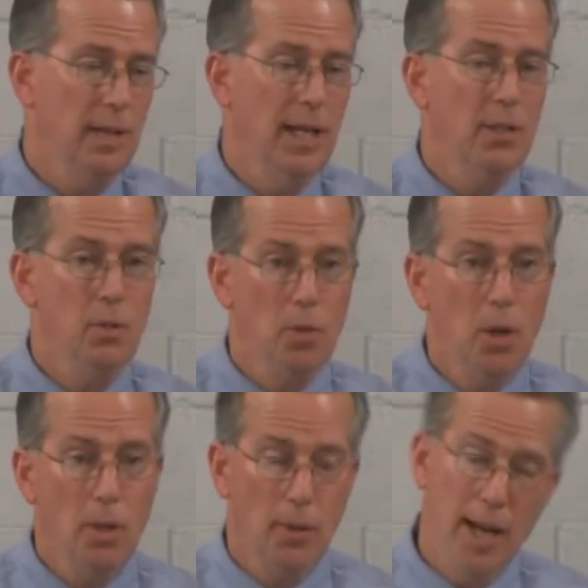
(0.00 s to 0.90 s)
and you
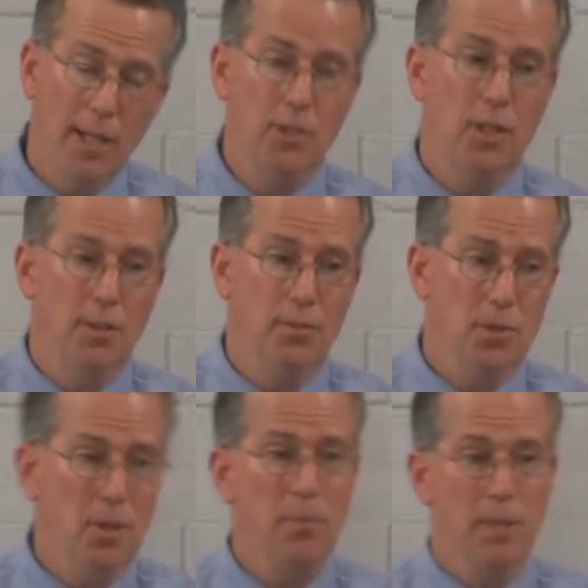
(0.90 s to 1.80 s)
know you're asking for
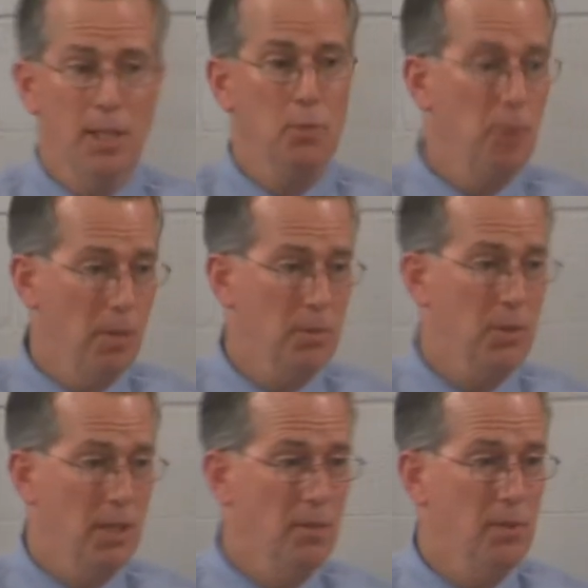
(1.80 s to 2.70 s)
something He's promised
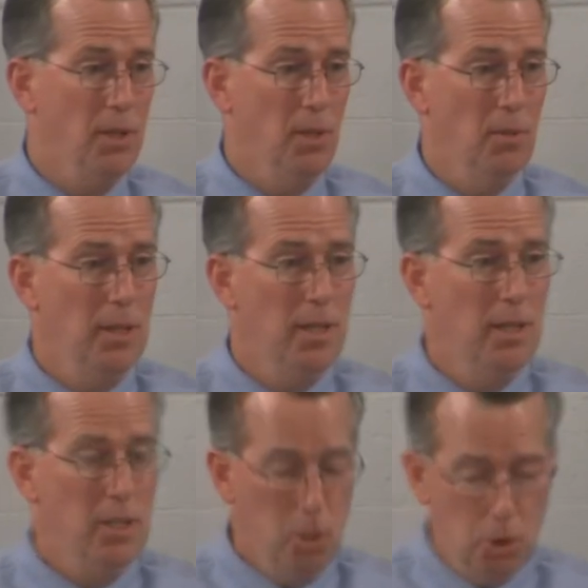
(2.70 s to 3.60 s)
to give to you,
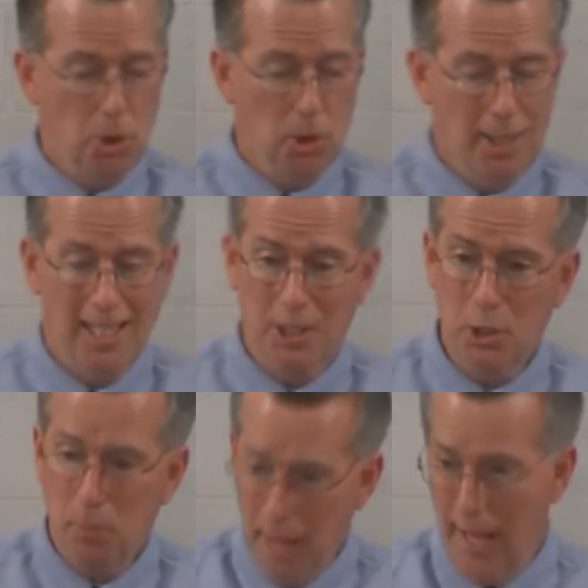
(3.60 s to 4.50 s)
you should
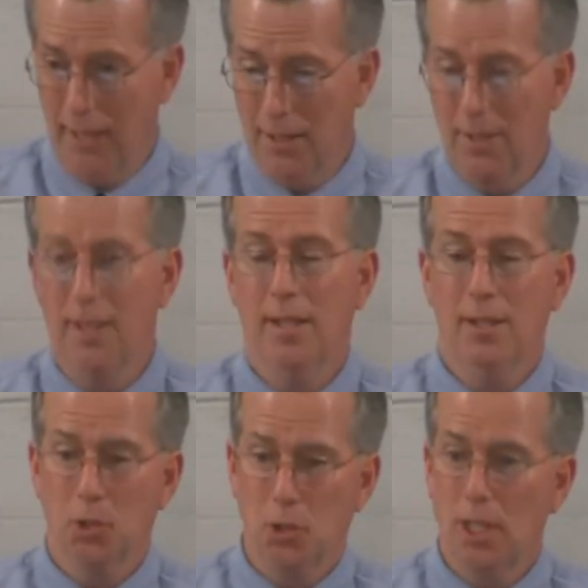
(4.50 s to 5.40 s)
expect
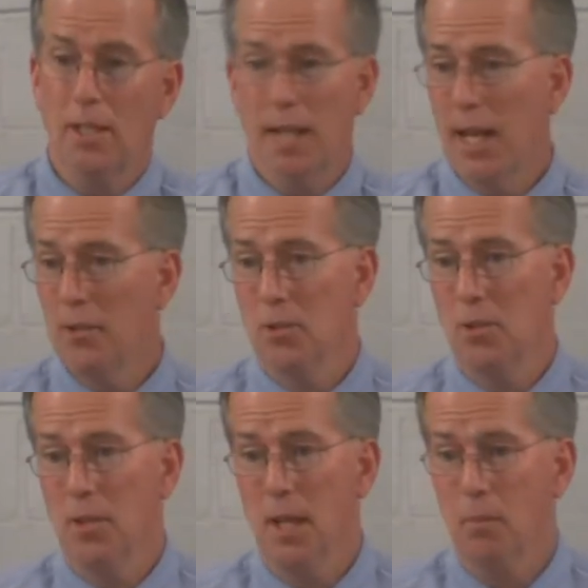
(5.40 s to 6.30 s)
to see the answer
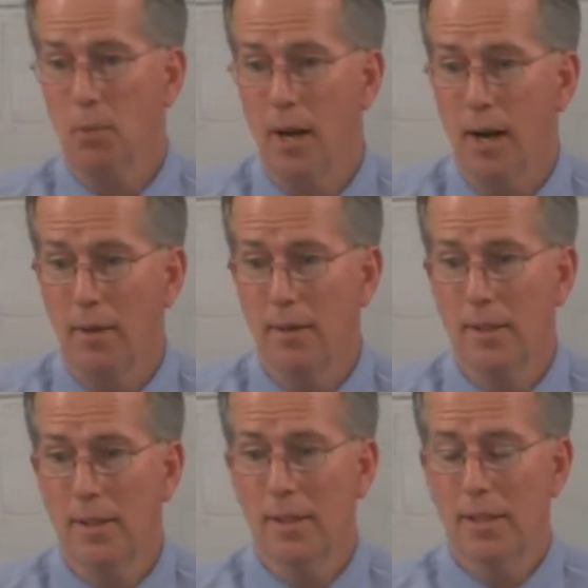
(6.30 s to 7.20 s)
to that prayer.
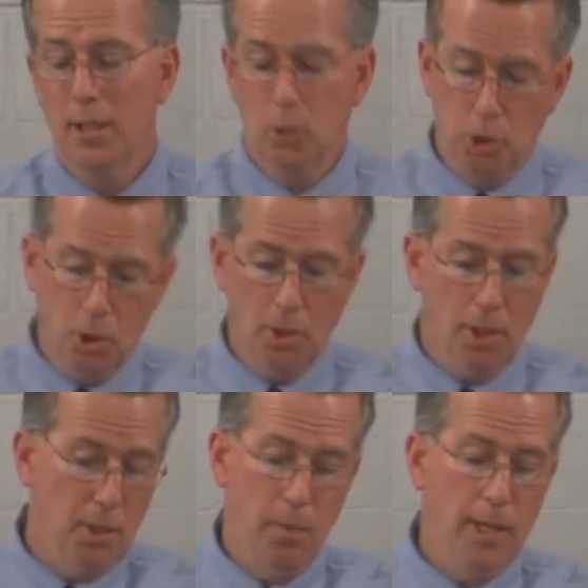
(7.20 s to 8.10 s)
You should,
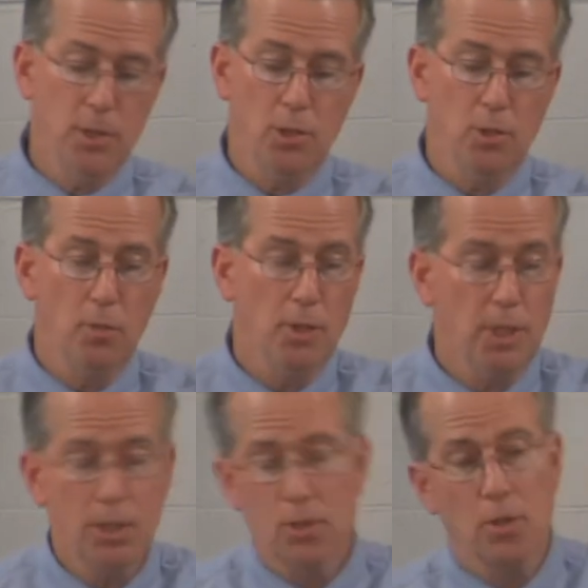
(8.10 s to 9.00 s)
on the basis of what
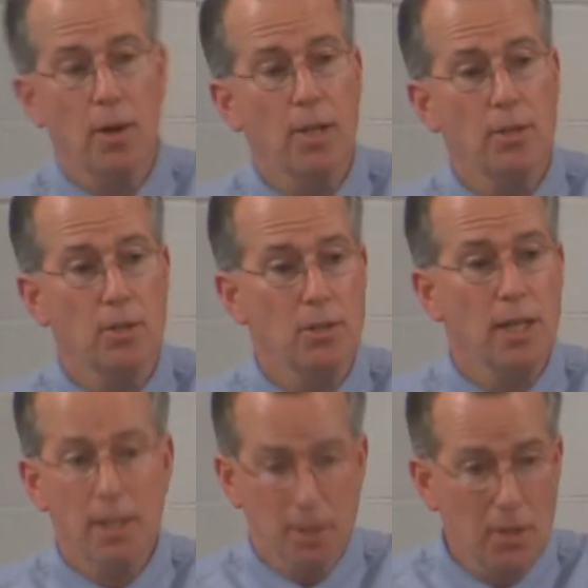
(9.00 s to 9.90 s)
Jesus Christ has
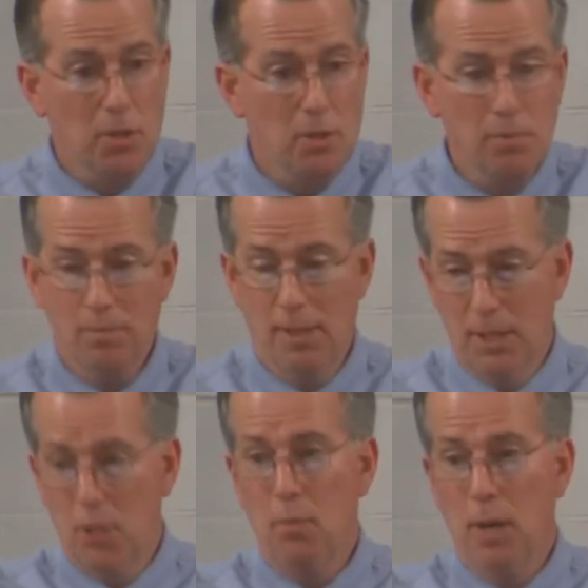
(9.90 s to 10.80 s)
said in this, in
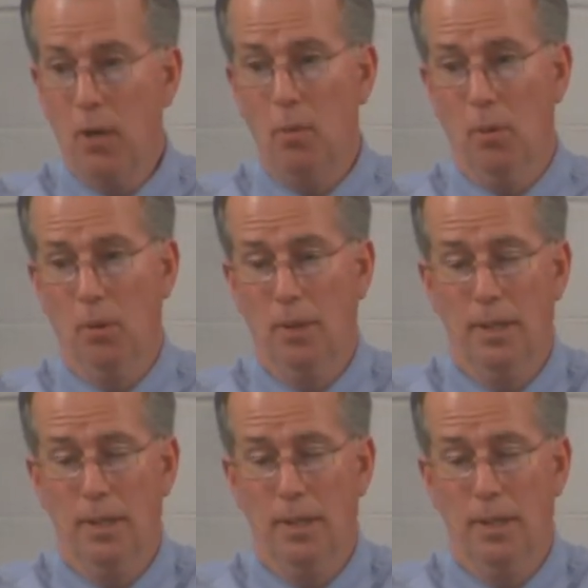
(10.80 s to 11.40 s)
this parable.